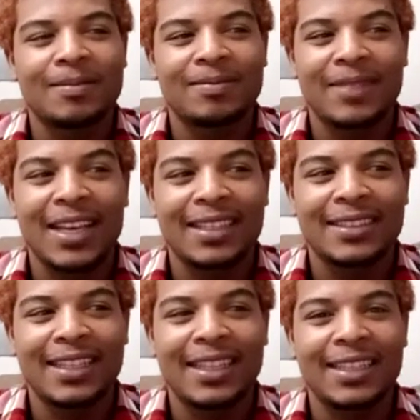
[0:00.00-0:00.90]
Like I
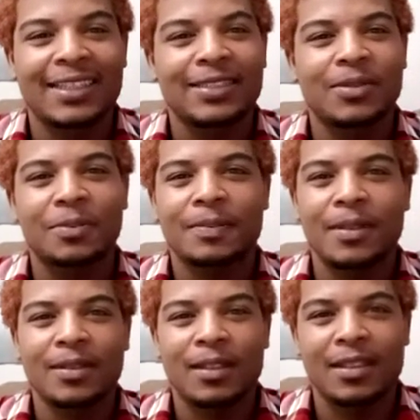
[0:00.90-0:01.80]
said, this
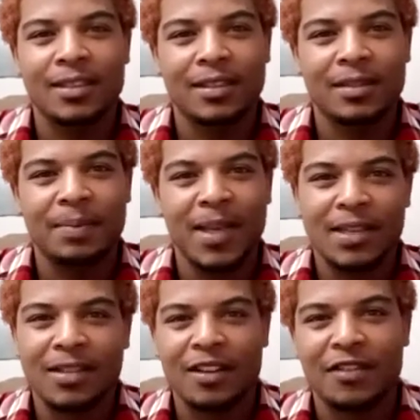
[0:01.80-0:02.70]
is
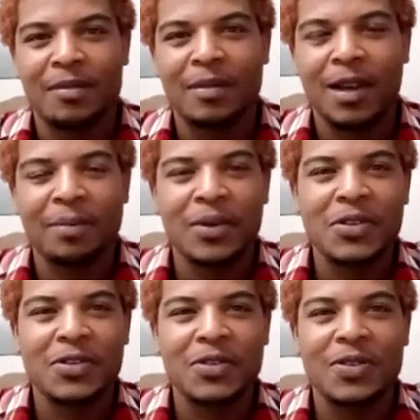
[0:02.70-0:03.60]
based off of my
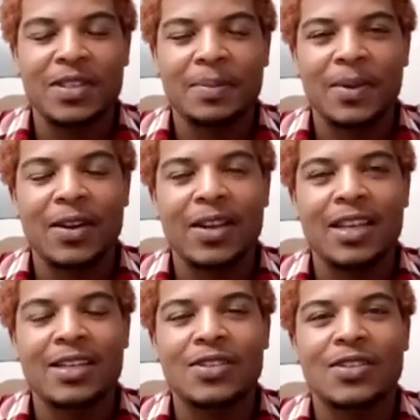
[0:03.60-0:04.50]
personal
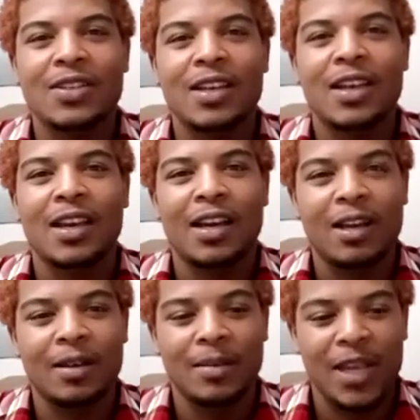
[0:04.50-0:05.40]
experience
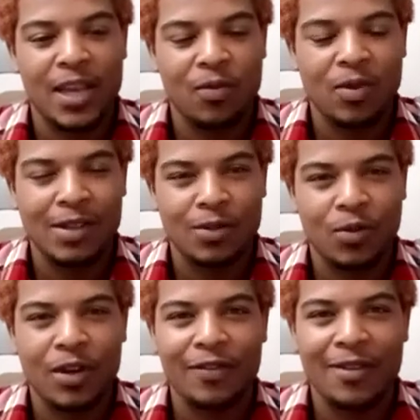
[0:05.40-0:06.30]
and what has
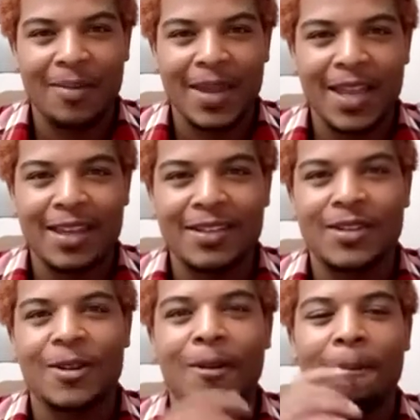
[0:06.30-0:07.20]
worked for me.
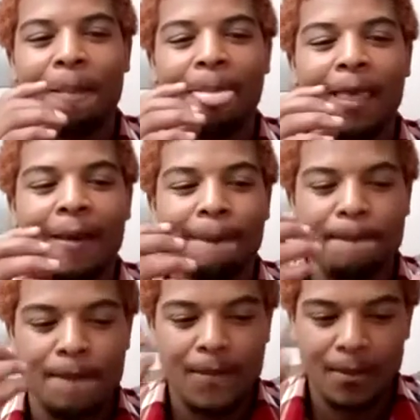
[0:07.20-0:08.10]
So
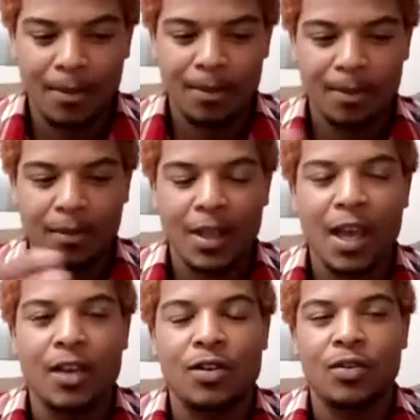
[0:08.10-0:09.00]

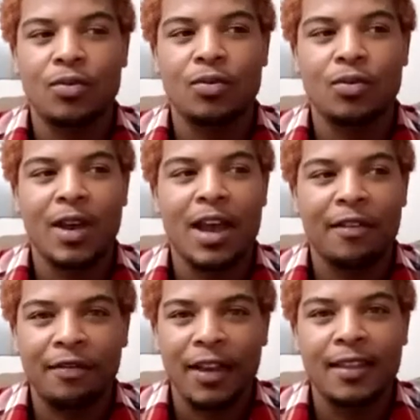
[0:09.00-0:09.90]
I do
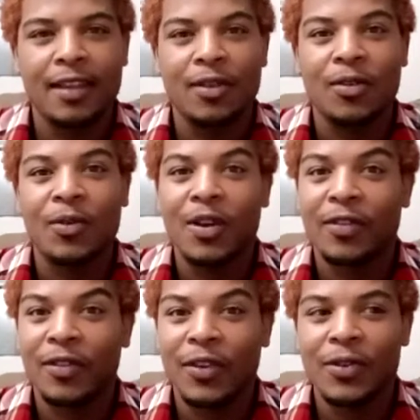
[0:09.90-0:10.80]
have faith that it will work
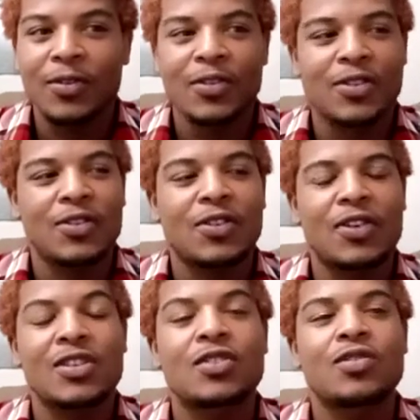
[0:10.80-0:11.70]
for you, just as
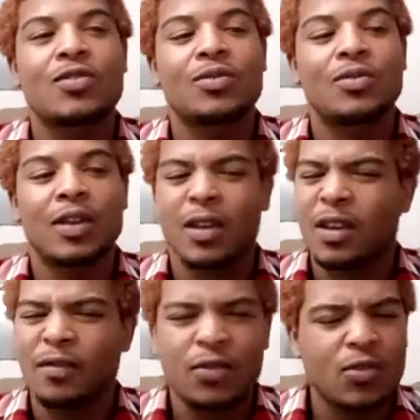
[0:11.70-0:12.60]
long as you
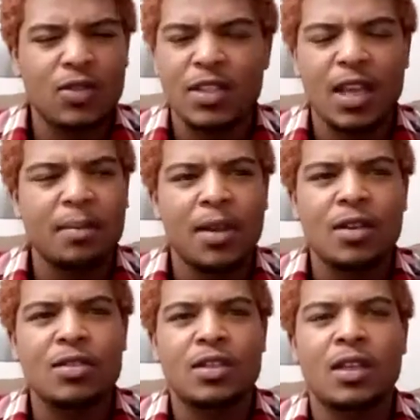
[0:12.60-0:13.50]
infuse the same
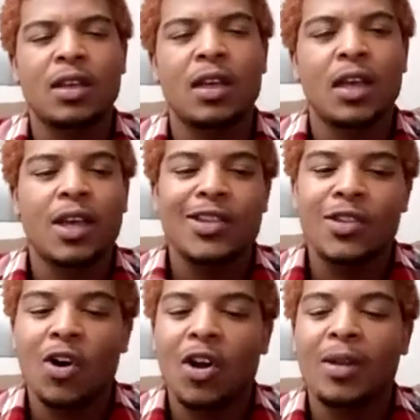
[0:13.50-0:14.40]
energy. It's
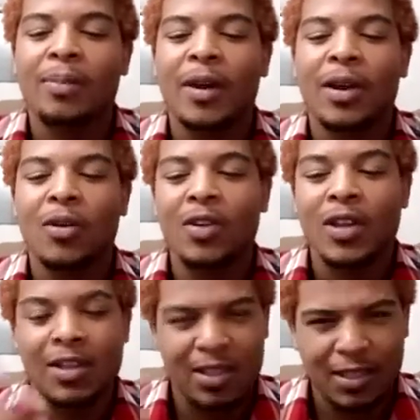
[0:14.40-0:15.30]
all about
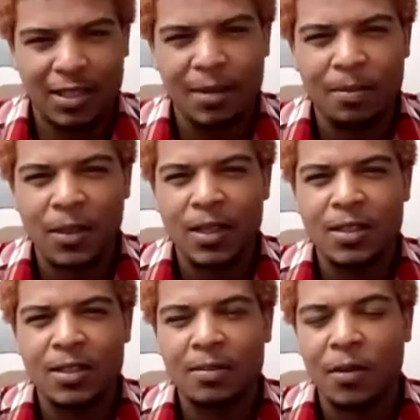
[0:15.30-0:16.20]
the
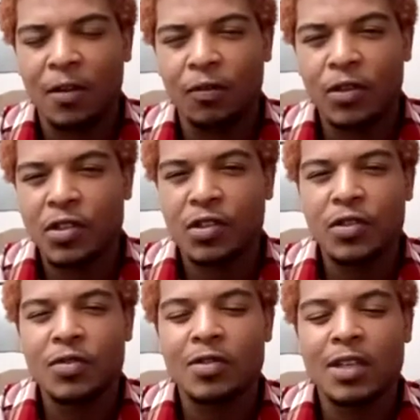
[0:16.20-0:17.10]
symbolism of what you're
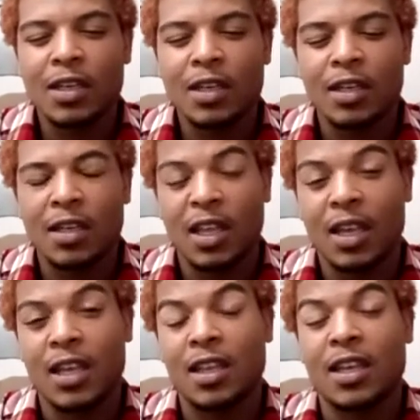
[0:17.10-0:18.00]
using
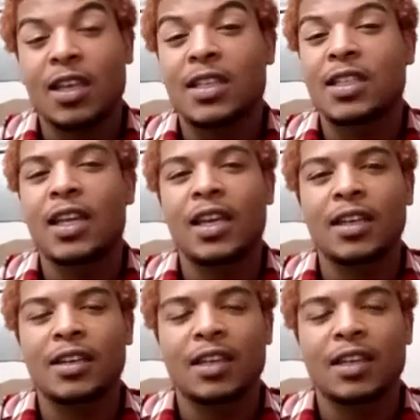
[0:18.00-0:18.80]
and the intent.